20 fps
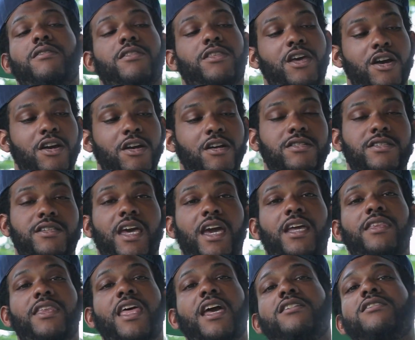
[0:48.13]

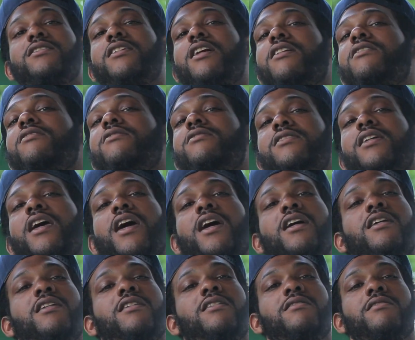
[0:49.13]
Thursday, next
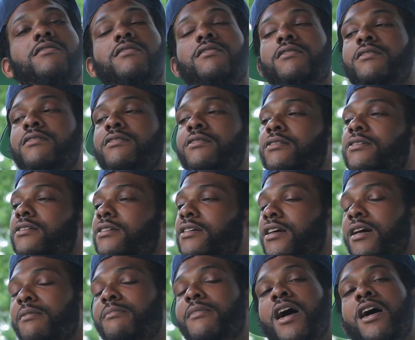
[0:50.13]
Thursday,
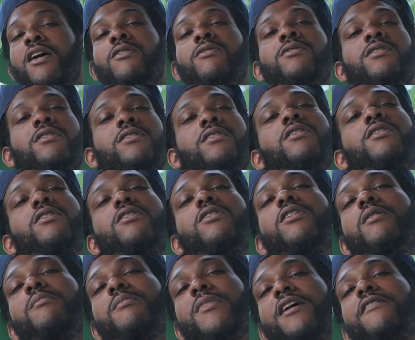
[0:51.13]
come out
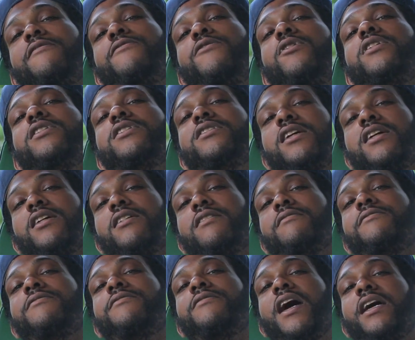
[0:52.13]
on May
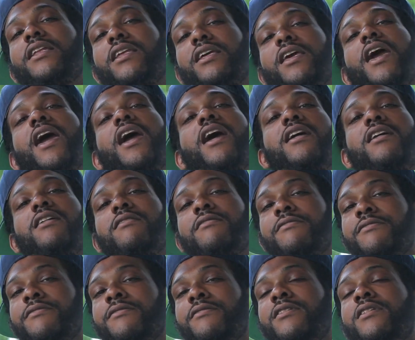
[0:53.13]
14th at the Cave
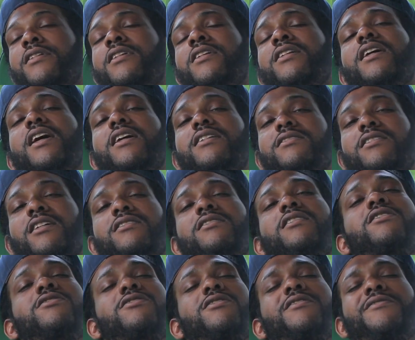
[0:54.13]
at
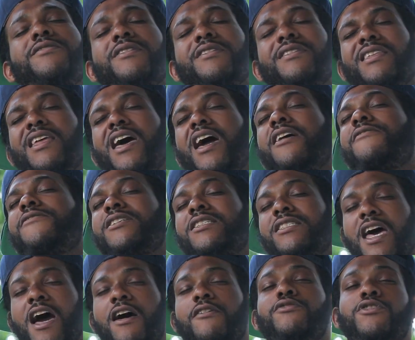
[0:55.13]
609
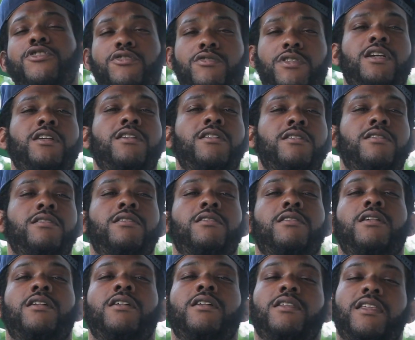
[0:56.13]
South Street
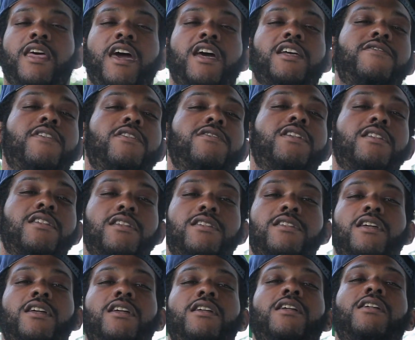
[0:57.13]
Nashville,
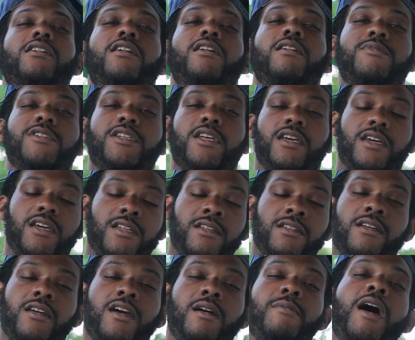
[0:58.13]
Tennessee. You know what I'm
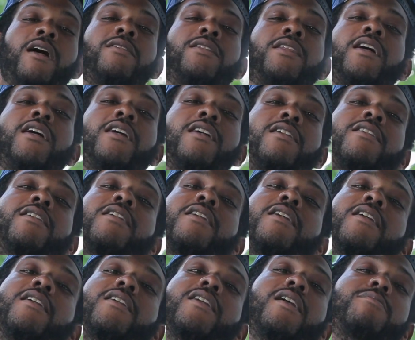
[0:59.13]
saying? Come out there,
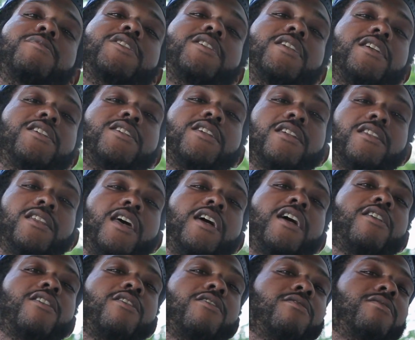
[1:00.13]
come see
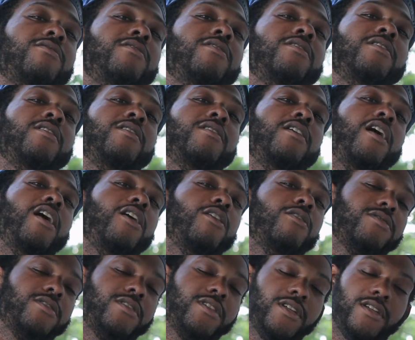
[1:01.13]
Shanell
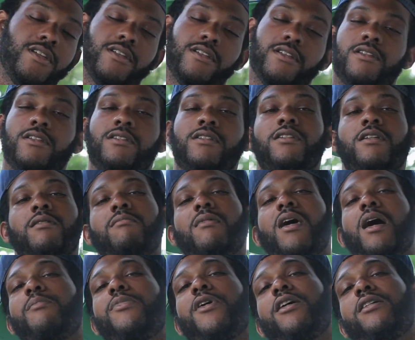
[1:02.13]
hosting
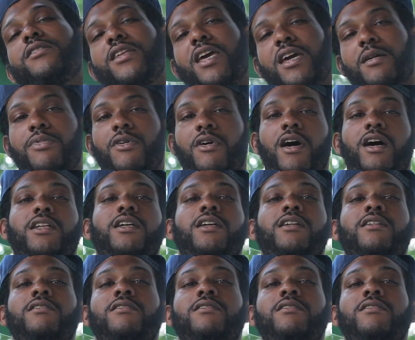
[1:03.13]
my birthday party.